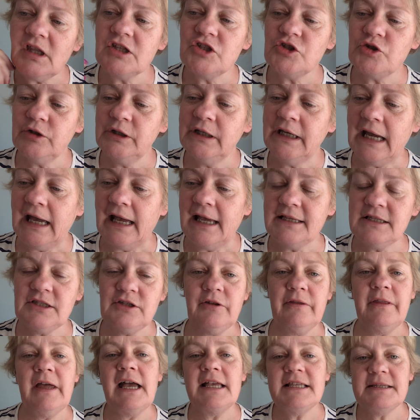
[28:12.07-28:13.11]
So yeah,
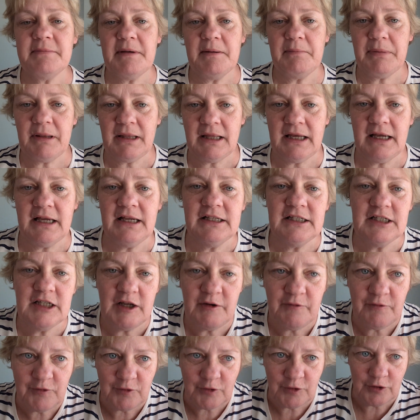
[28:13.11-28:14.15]
so that's my
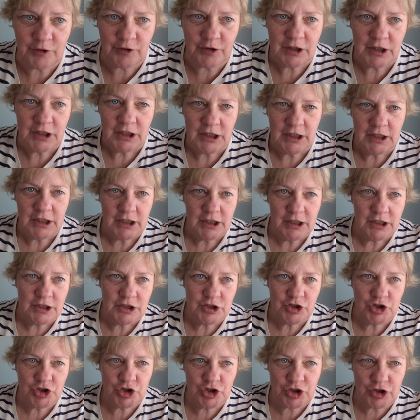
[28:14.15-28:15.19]
plan for
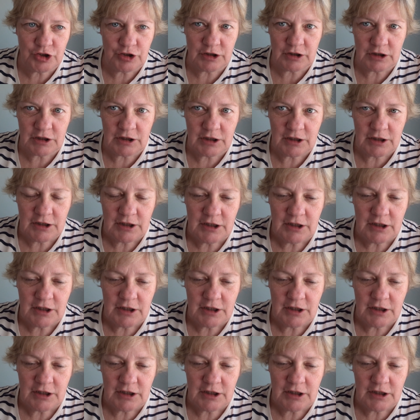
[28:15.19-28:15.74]
June.